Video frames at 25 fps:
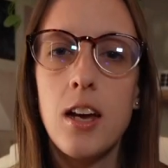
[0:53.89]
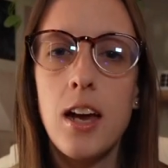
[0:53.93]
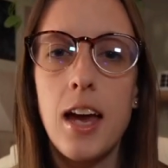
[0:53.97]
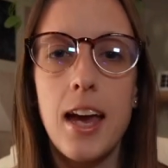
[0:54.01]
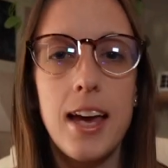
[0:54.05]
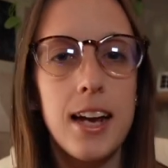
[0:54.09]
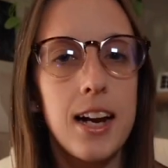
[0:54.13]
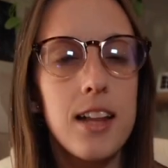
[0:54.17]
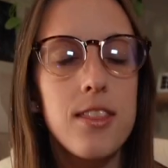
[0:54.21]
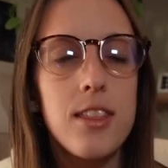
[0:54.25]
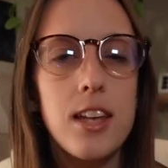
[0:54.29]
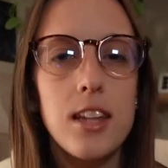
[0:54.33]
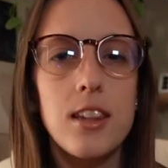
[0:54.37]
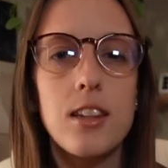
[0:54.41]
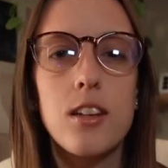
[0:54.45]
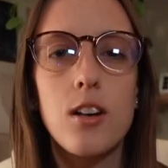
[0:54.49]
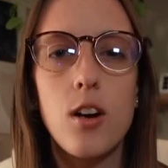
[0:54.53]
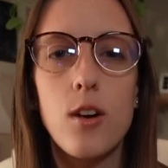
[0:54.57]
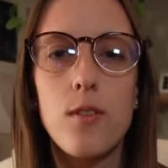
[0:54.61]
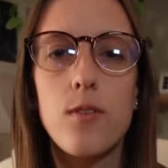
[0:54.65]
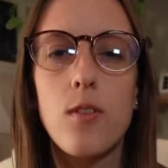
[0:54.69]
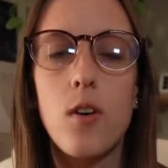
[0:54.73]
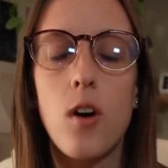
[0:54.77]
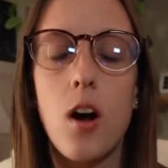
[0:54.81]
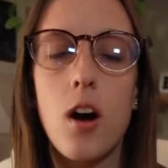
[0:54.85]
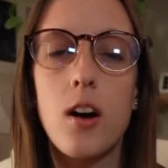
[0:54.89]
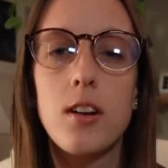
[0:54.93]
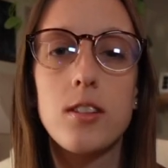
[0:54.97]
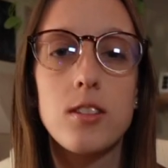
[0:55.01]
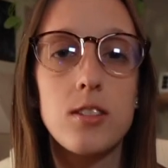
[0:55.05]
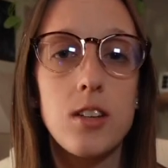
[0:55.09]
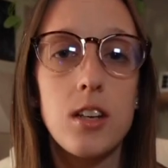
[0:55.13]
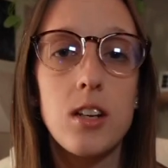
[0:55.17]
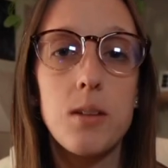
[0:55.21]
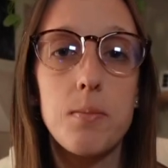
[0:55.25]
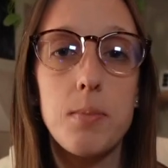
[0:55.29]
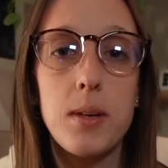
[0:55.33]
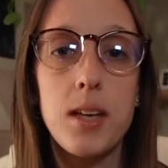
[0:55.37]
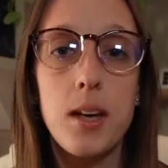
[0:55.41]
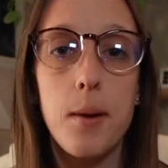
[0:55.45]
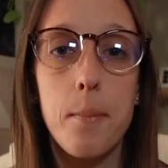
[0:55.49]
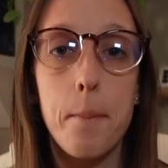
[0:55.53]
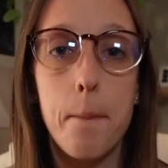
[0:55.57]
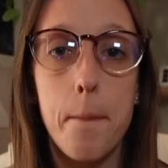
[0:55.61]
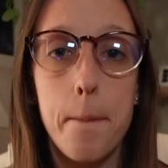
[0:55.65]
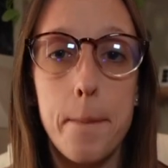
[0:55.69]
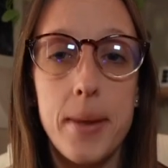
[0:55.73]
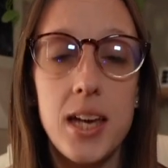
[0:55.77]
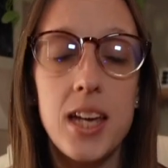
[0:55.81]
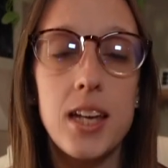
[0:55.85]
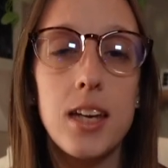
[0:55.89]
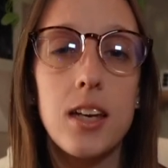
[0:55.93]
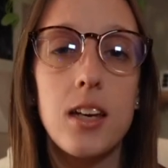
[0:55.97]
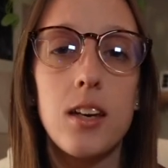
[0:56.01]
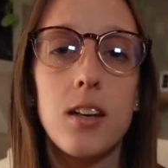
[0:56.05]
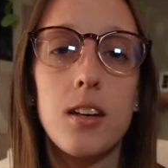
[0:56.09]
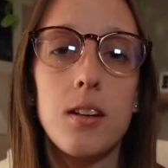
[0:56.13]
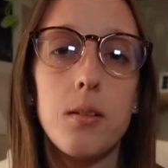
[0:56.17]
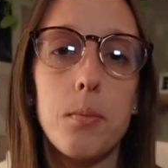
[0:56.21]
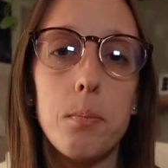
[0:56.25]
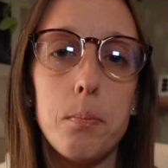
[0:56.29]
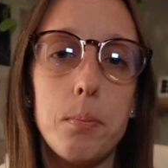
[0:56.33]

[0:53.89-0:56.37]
And I think that overall it's going to be a big